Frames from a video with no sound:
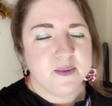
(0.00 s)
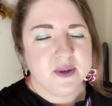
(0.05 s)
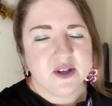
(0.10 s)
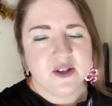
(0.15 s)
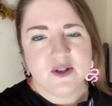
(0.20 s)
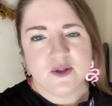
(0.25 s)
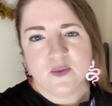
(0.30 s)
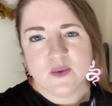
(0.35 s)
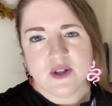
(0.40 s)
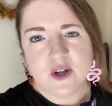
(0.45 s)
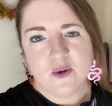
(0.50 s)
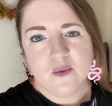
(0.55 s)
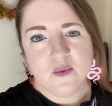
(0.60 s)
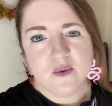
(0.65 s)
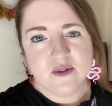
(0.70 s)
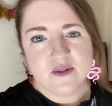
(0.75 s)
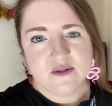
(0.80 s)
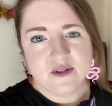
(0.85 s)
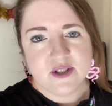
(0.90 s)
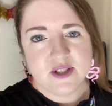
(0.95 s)
because we don't
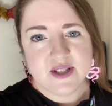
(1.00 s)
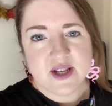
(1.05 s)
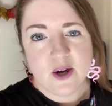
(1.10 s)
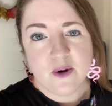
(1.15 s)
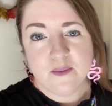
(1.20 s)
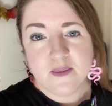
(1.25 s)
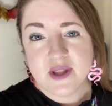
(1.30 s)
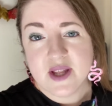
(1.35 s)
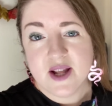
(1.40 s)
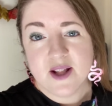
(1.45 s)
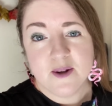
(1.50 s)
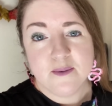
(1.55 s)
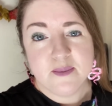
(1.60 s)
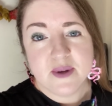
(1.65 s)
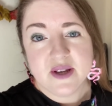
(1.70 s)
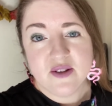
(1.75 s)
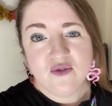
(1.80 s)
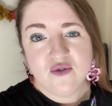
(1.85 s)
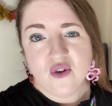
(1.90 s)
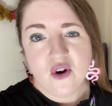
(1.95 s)
want salmonella
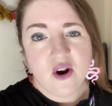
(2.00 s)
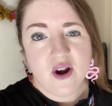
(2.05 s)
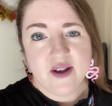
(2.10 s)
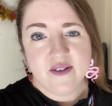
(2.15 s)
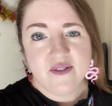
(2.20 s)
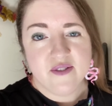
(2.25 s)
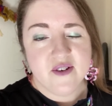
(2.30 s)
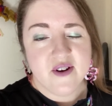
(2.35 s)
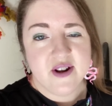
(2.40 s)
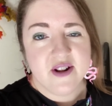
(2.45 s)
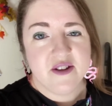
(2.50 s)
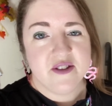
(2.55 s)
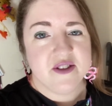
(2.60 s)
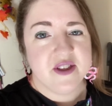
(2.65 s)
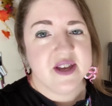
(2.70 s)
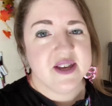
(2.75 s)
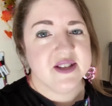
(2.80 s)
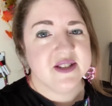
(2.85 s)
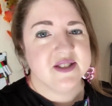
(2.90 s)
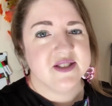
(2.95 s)
being rife or
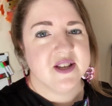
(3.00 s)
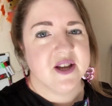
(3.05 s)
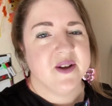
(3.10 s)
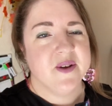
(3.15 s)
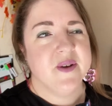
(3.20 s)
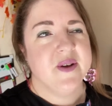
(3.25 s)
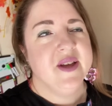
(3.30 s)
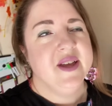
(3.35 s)
anything. So